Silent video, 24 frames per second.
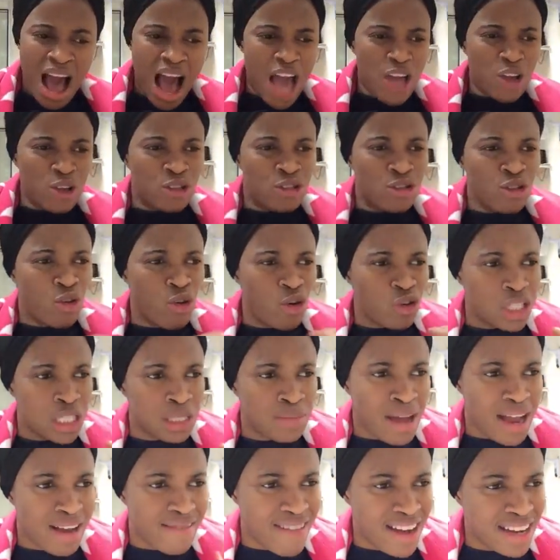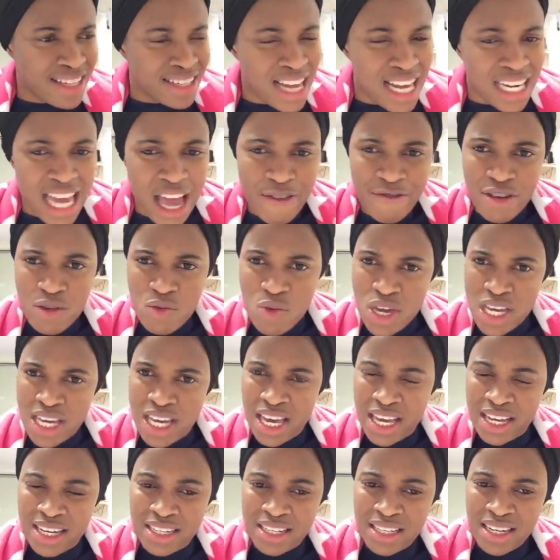I used to go see my granddad every
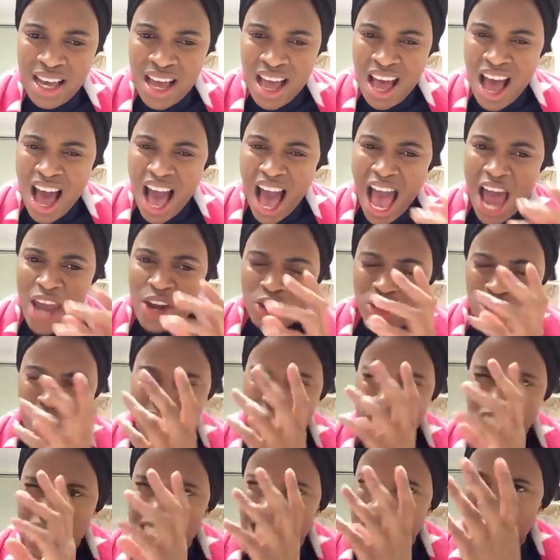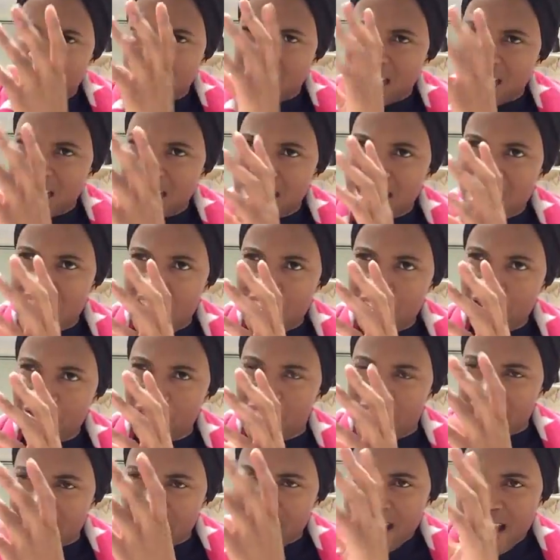weekend. I noticed this thing in his life.
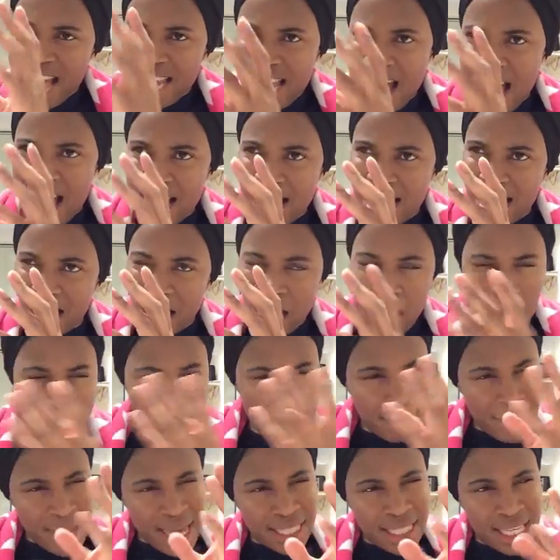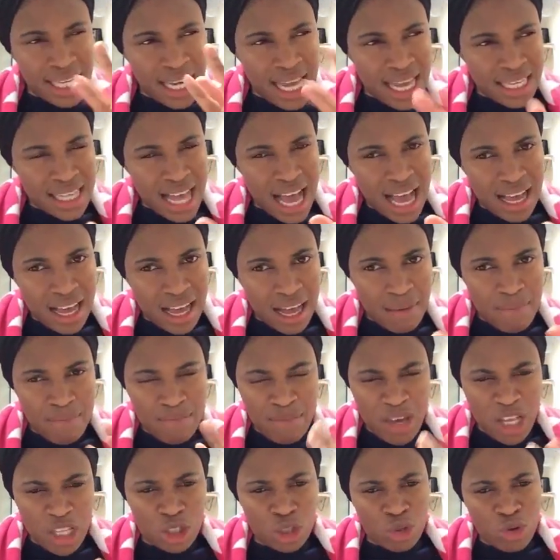He had anger. My dad has anger.
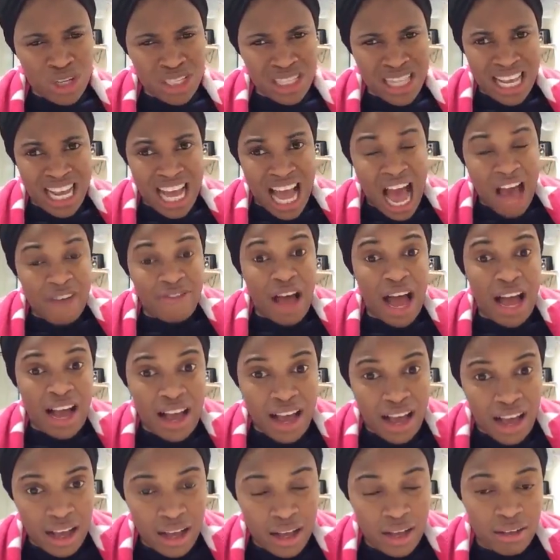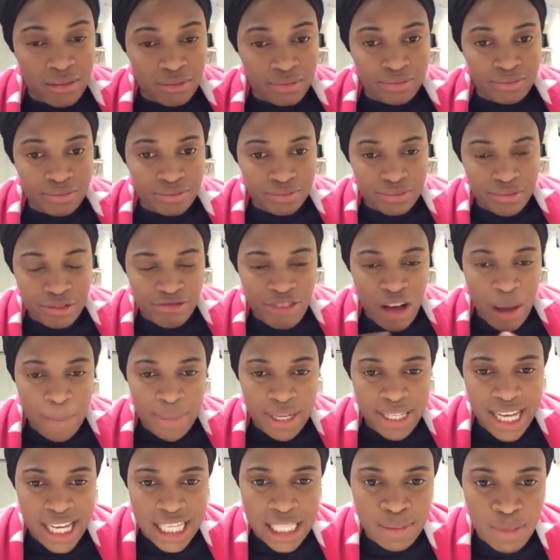Me too. It's like I have anger.
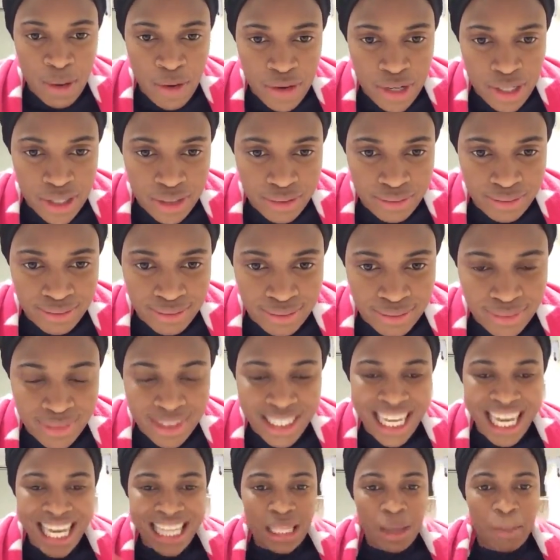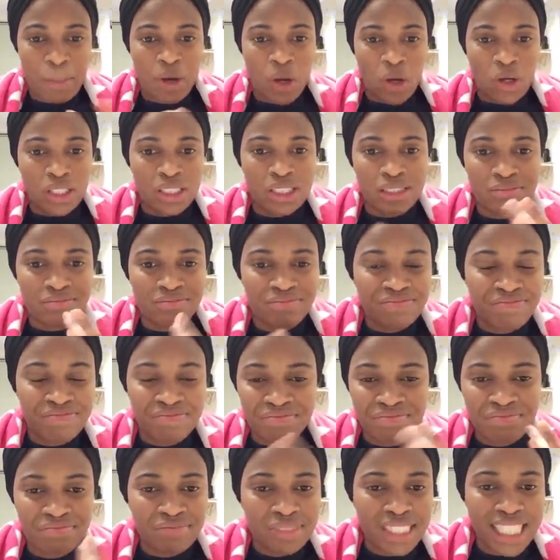Familiar spirit. In the blood.
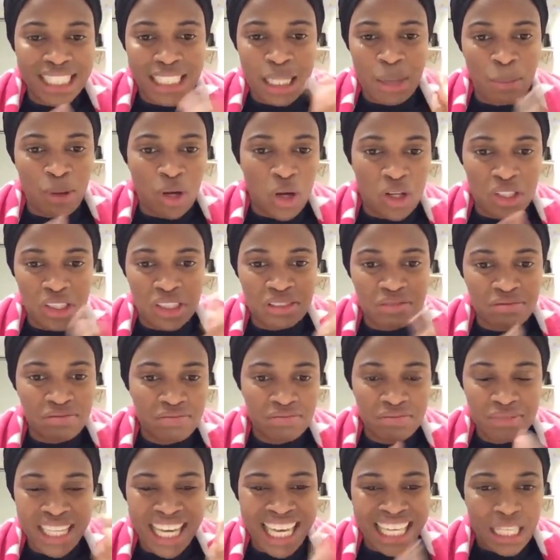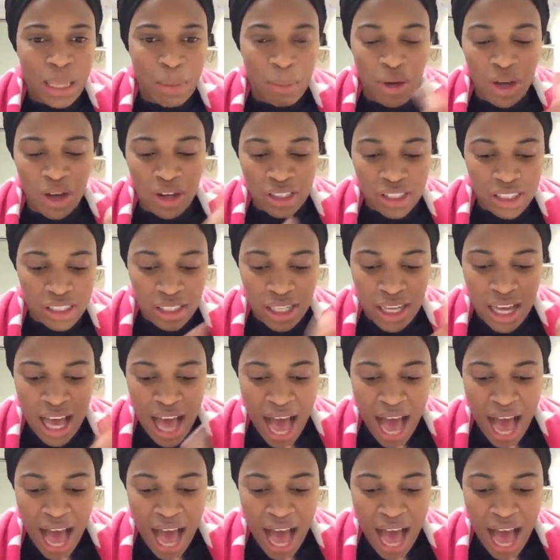In the blood. In the blood.